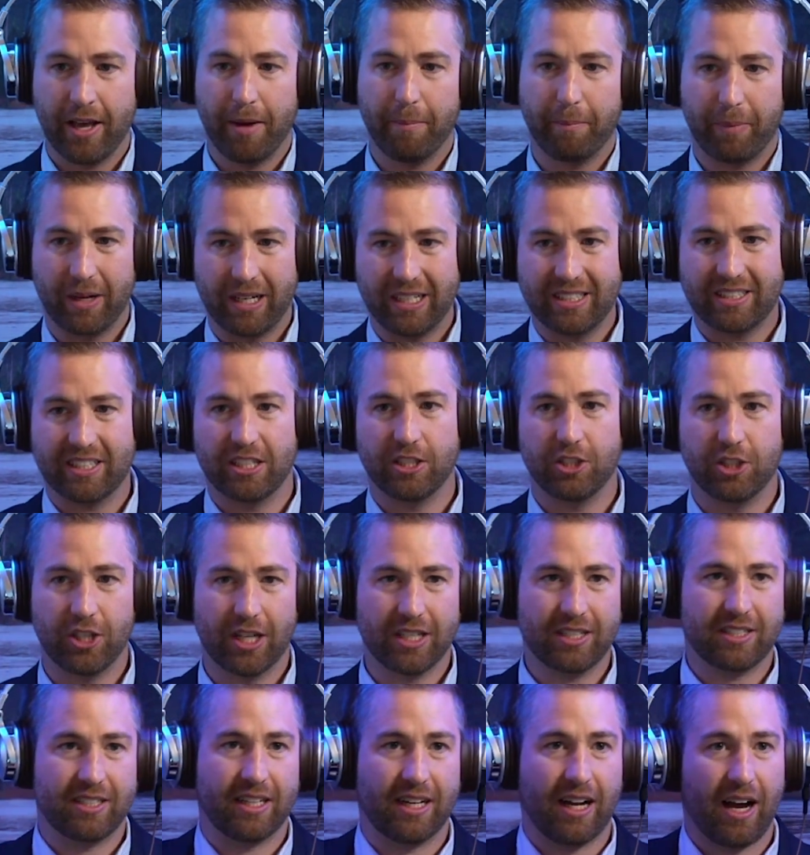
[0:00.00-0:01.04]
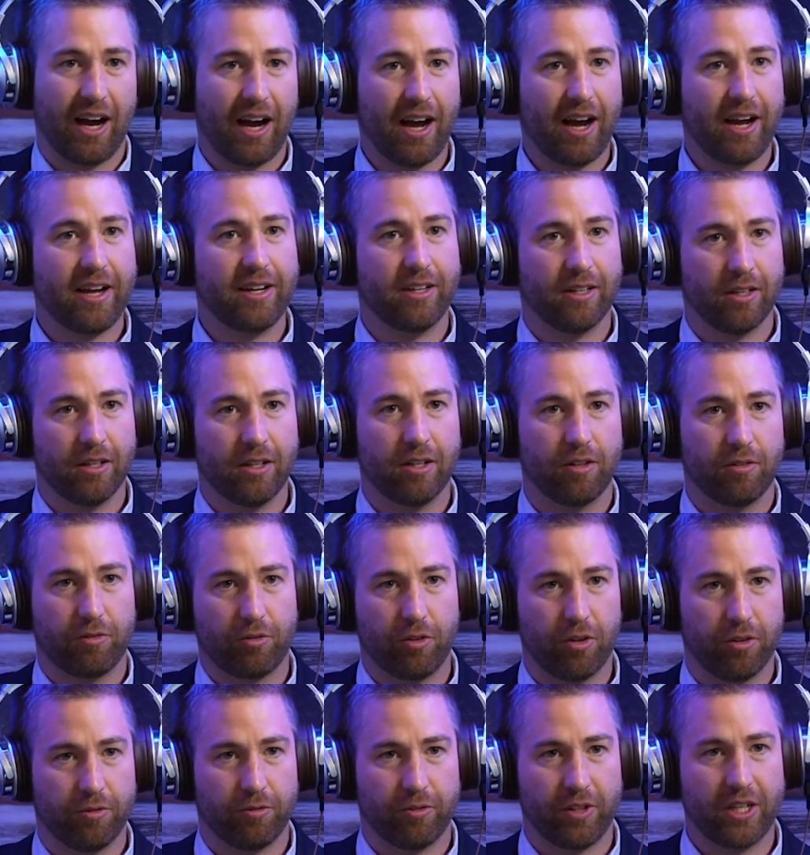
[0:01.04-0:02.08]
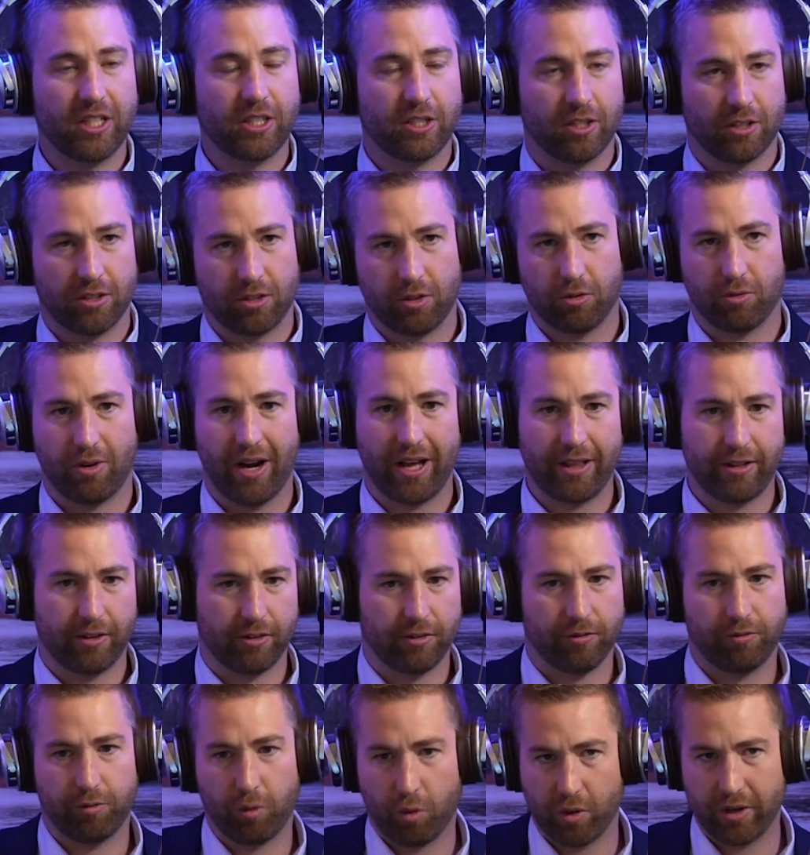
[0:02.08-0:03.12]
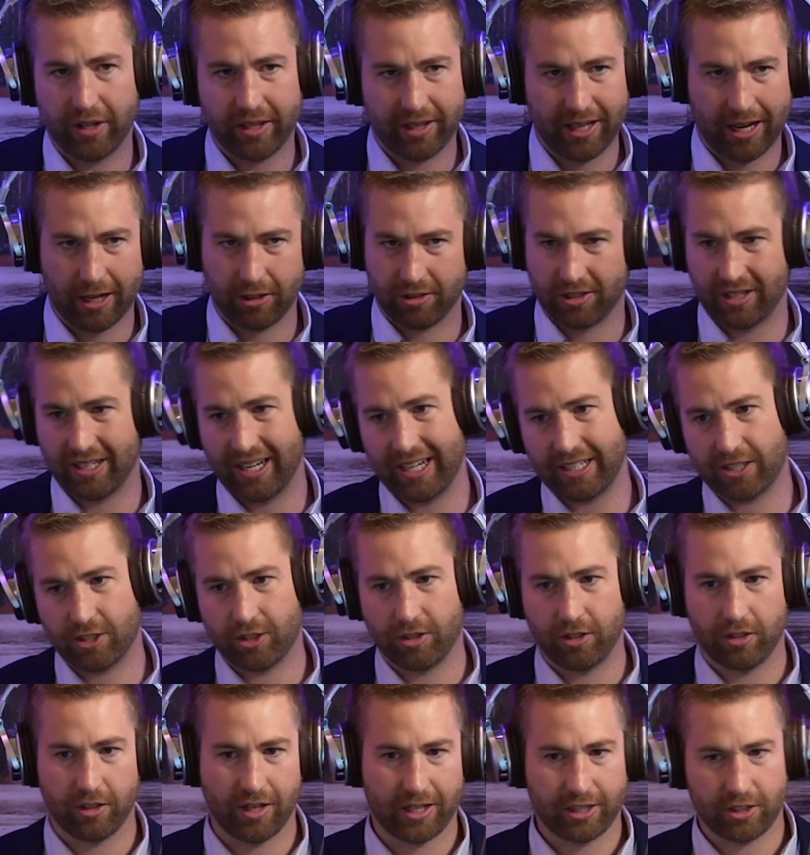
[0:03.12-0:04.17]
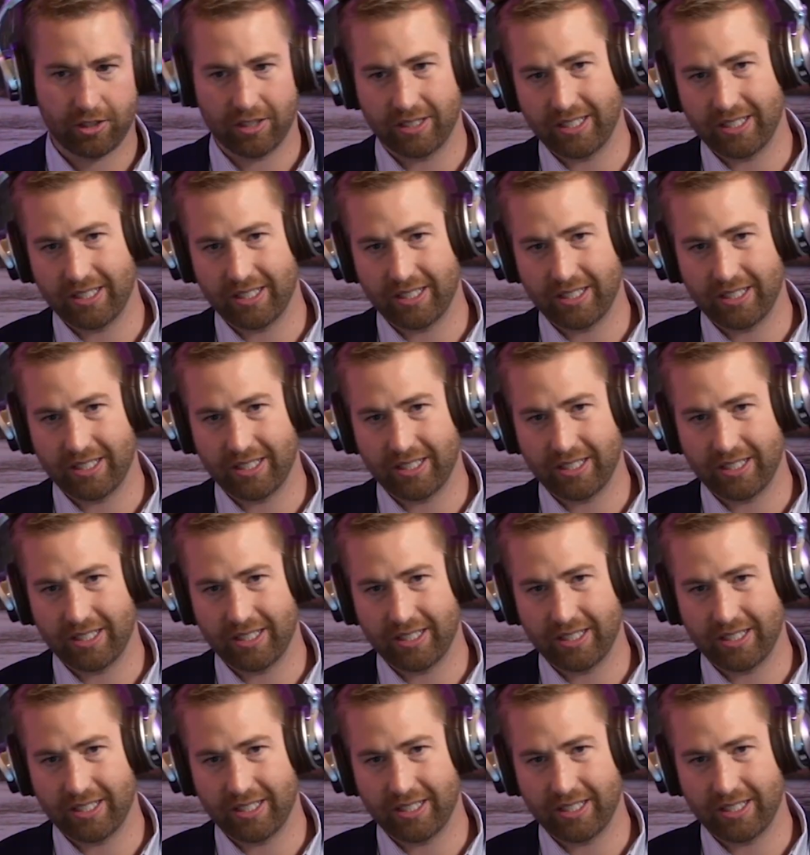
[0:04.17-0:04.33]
but it's adjusted higher for inflation. So rather than 40,000 next year, you're actually